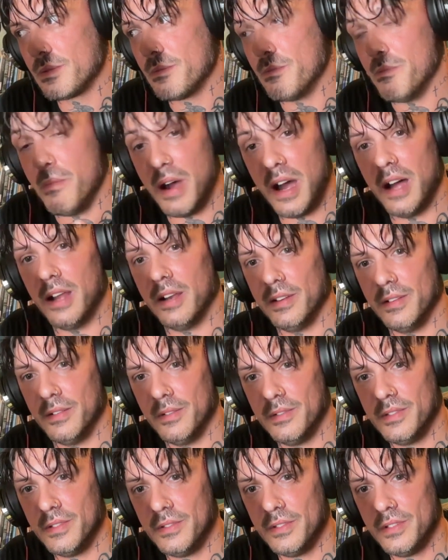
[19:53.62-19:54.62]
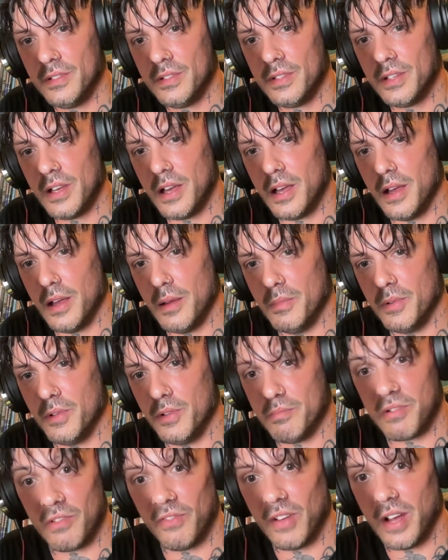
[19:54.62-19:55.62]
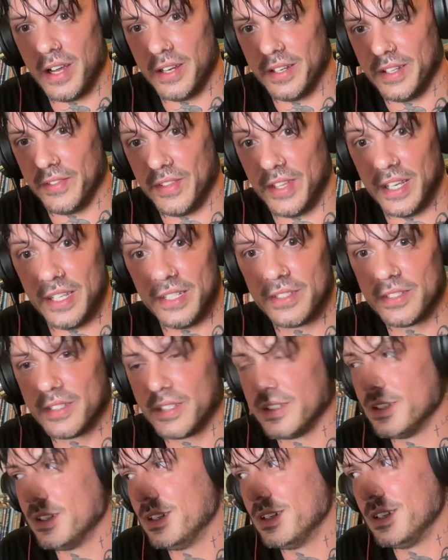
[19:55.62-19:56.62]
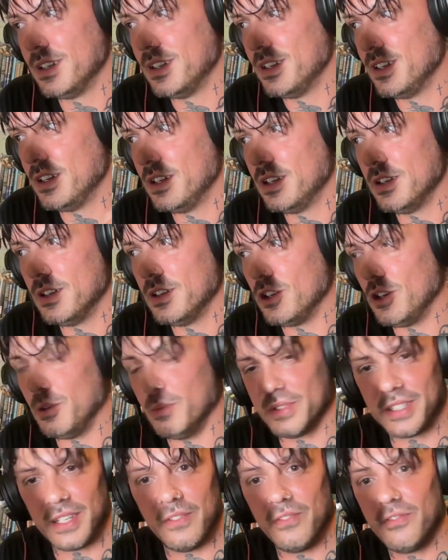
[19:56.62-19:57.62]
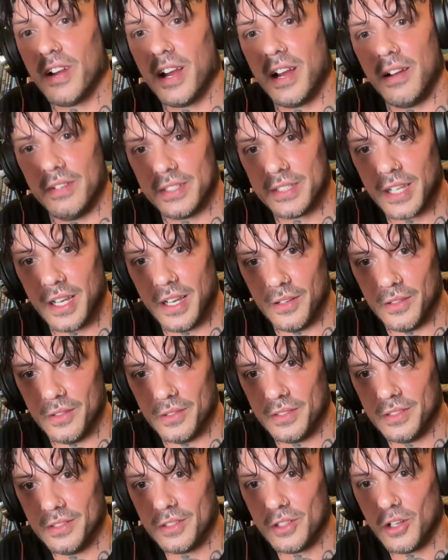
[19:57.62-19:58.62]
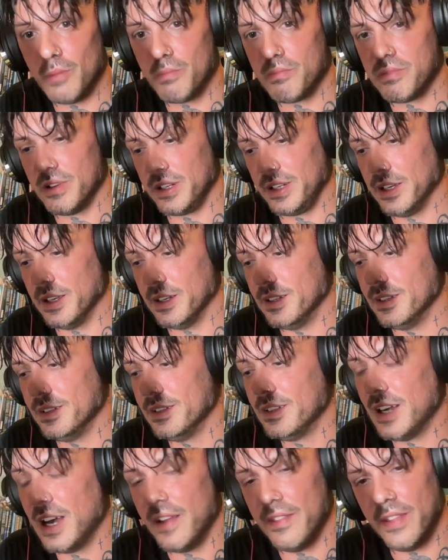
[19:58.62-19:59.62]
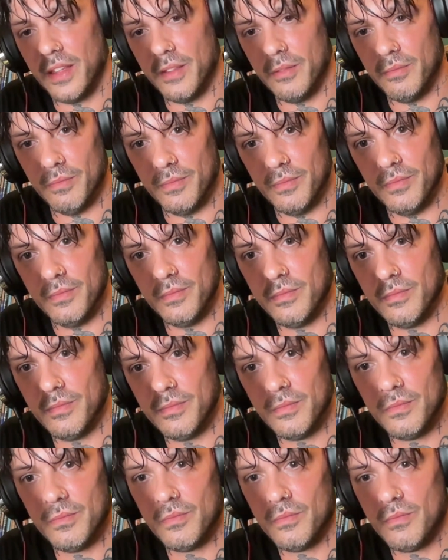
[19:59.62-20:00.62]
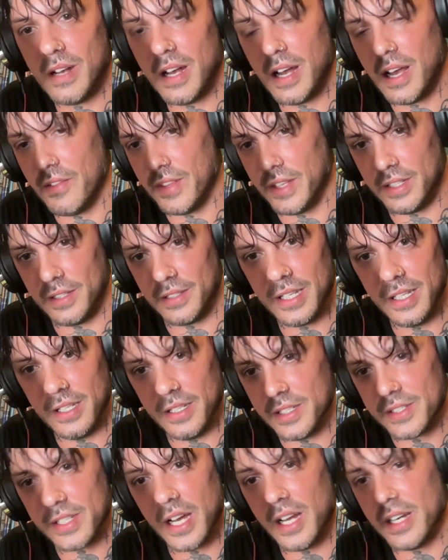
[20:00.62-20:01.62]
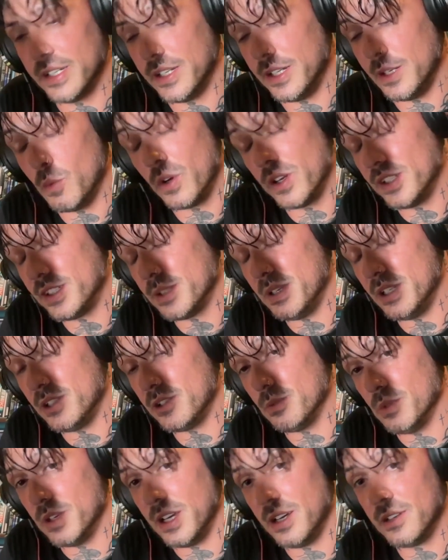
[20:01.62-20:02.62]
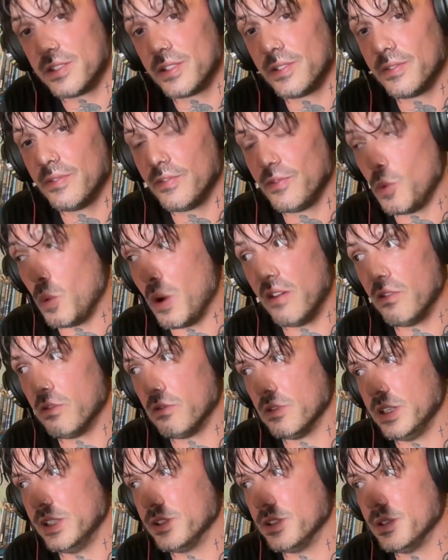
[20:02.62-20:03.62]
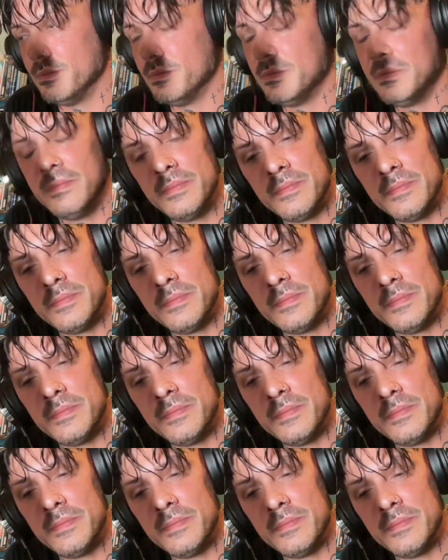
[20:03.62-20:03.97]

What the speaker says: man who provided this almost like fairy tale upbringing, and then I think he decided he wanted to be someone else for whatever reason.